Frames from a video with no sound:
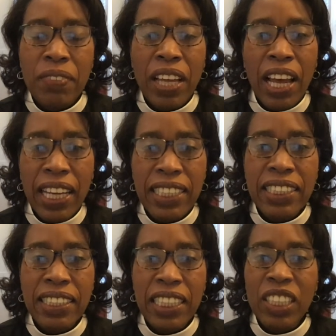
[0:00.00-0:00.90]
I
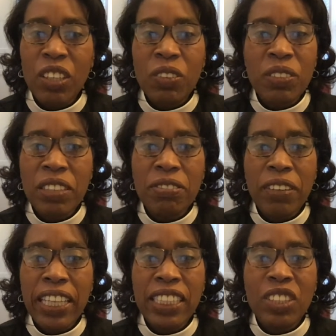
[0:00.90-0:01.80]
seek only
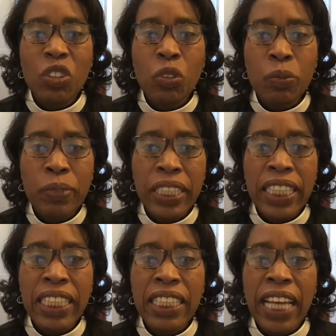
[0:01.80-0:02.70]
friends who
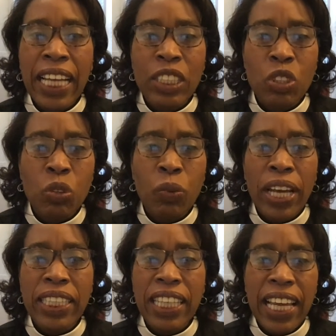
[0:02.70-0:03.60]
bleed and
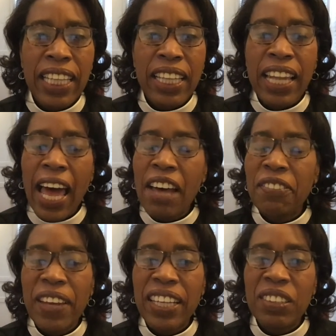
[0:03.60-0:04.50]
sweat and laugh
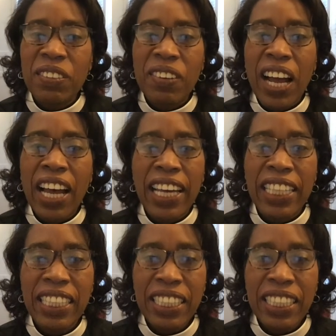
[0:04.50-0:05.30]
and cry.